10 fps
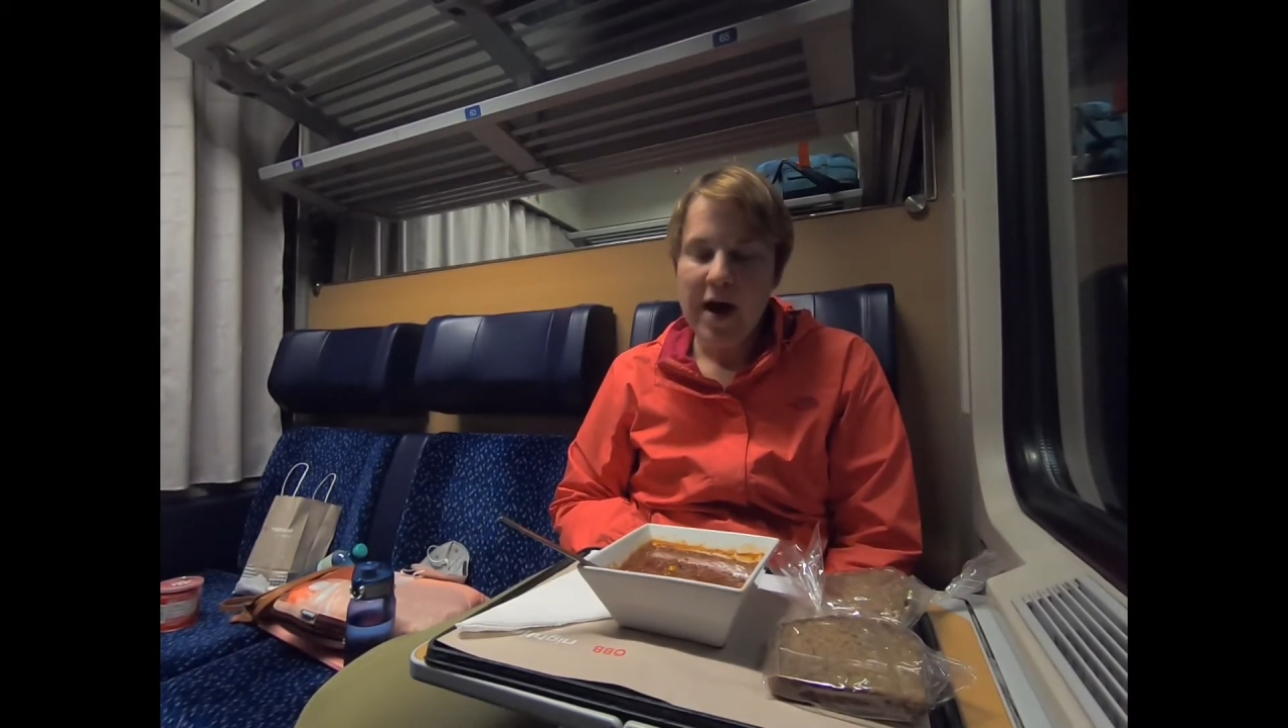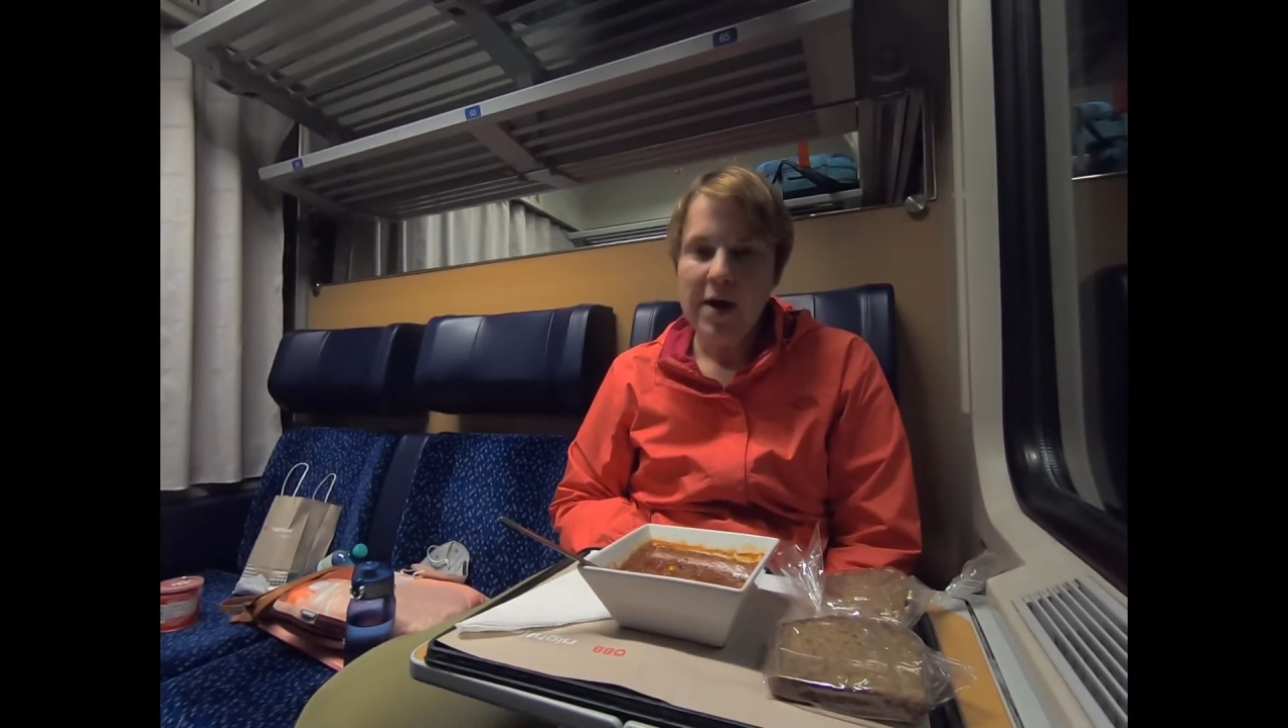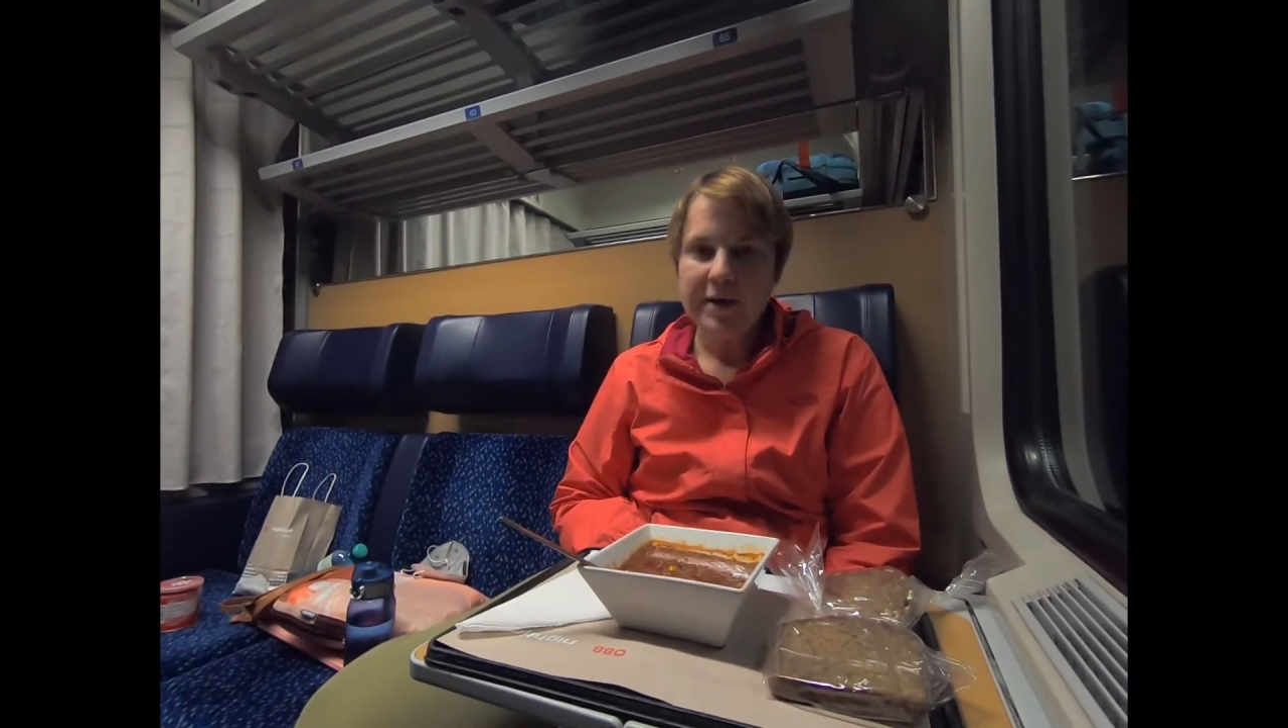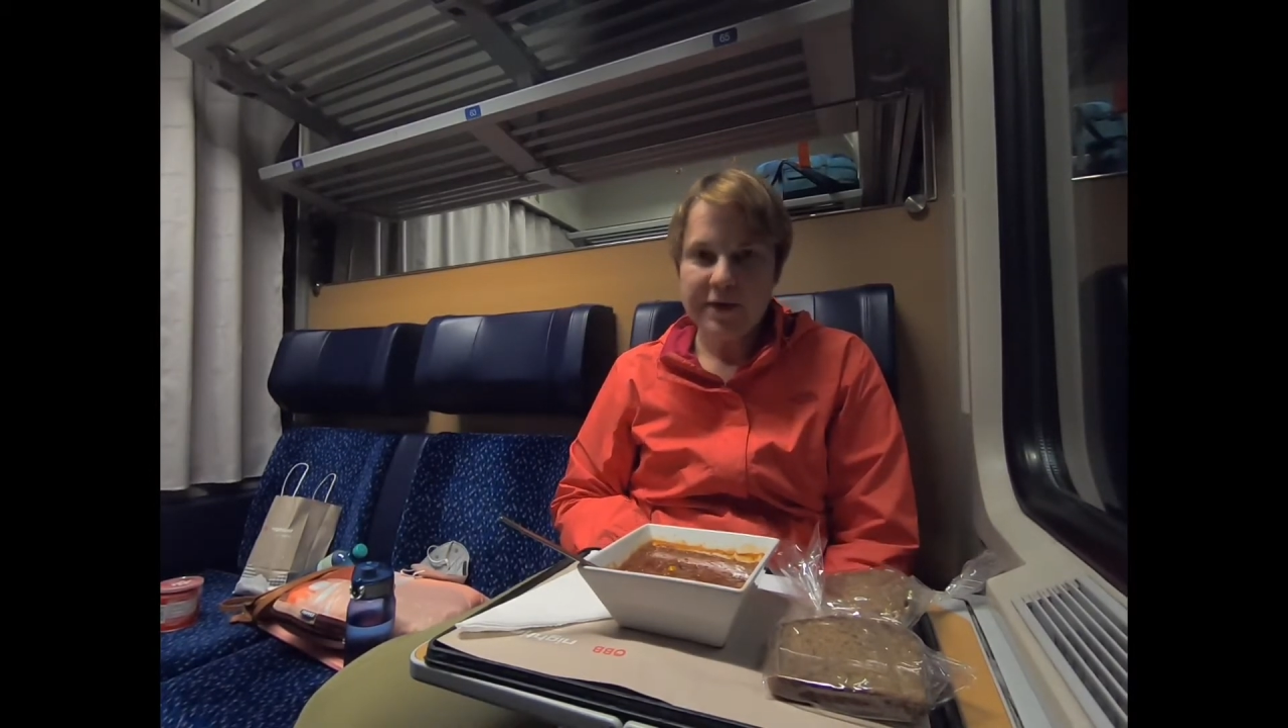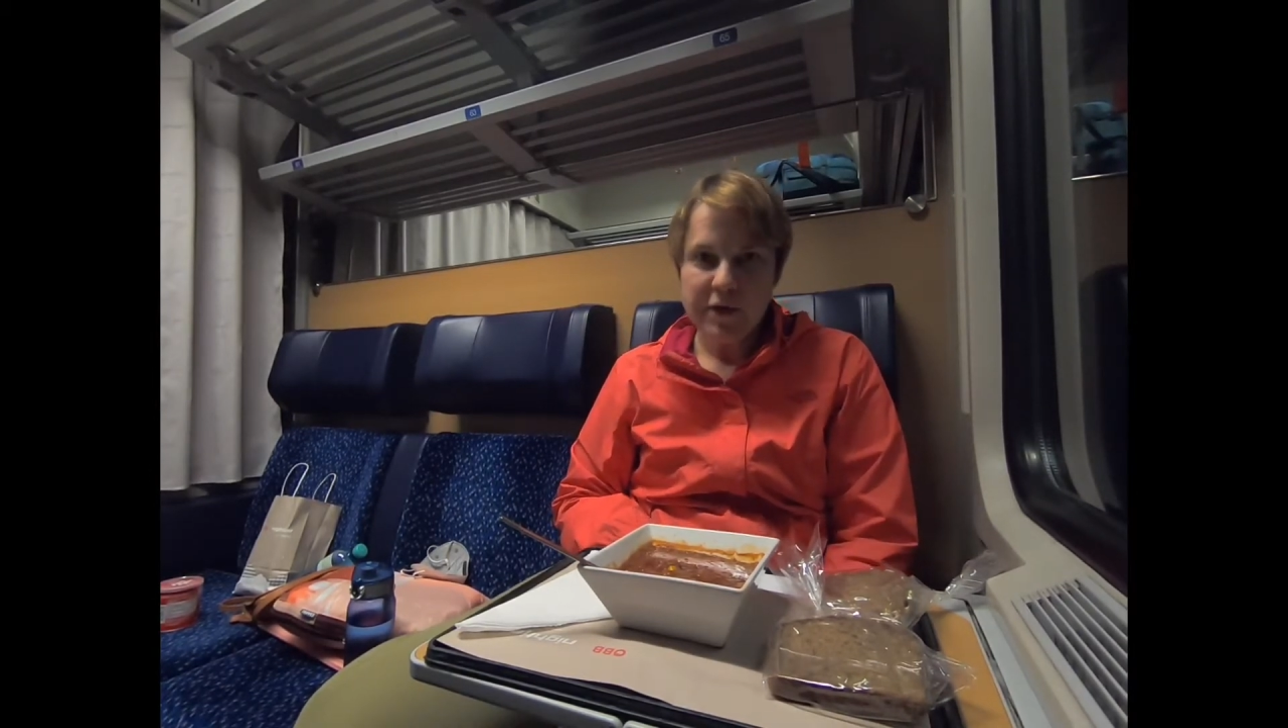
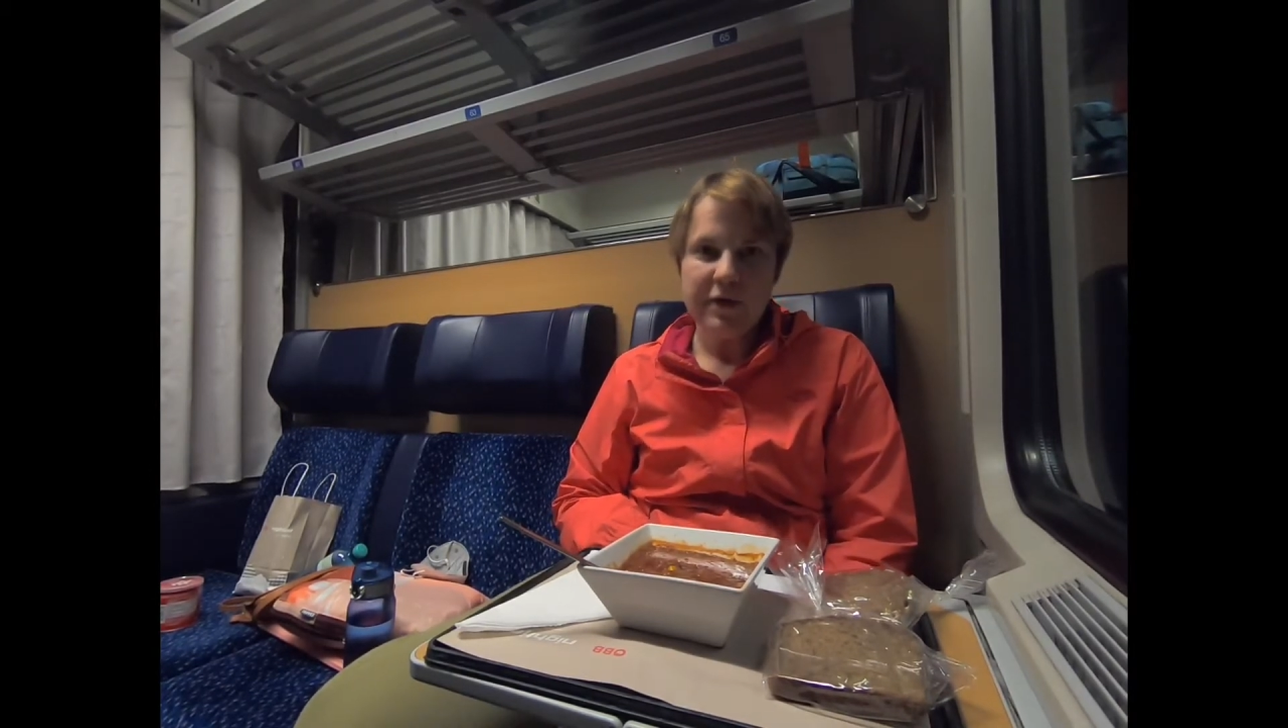also